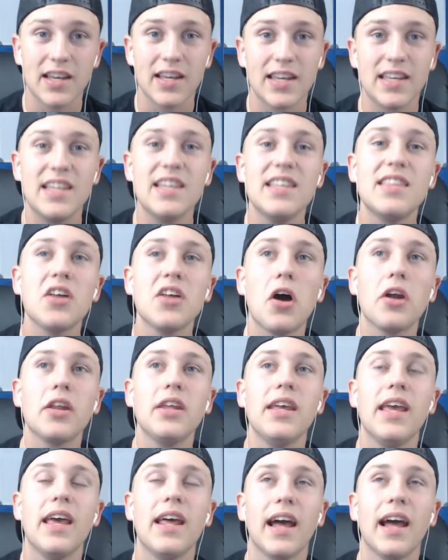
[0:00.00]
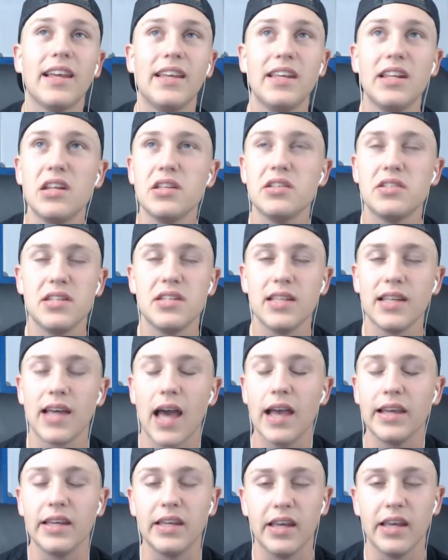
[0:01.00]
He thought he hit. He didn't see the
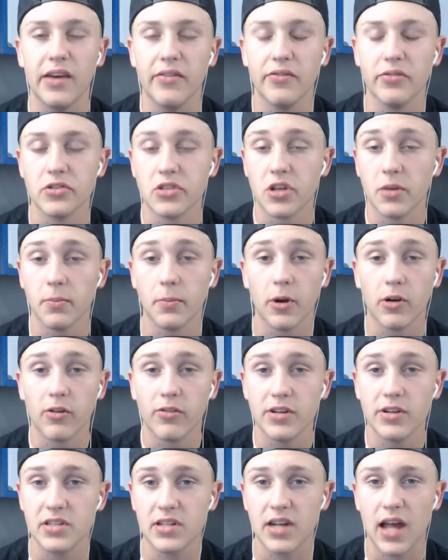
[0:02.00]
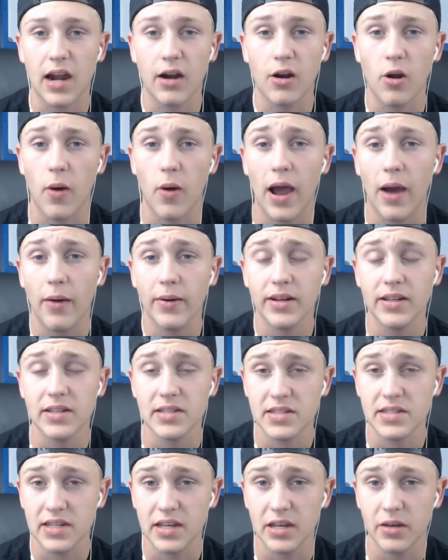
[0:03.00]
guy he hit for some reason. I don't know how he didn't
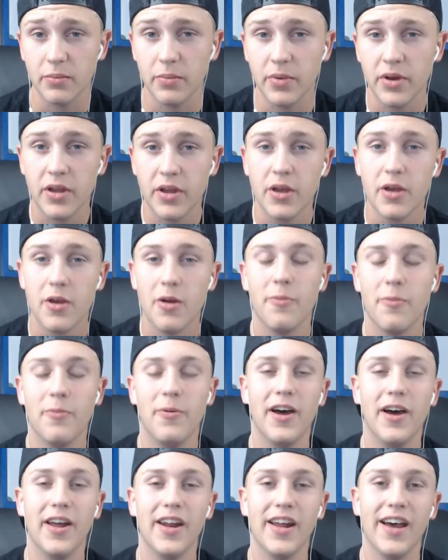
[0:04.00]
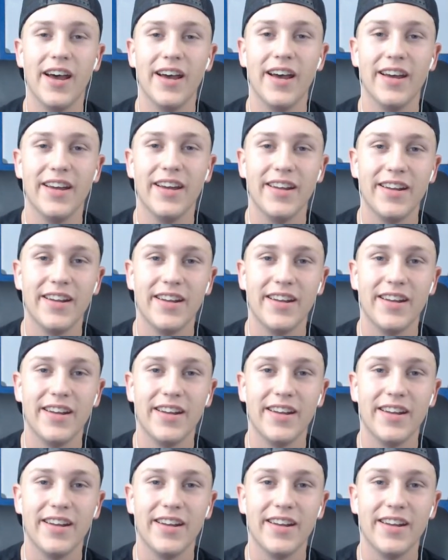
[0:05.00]
see him, but uh,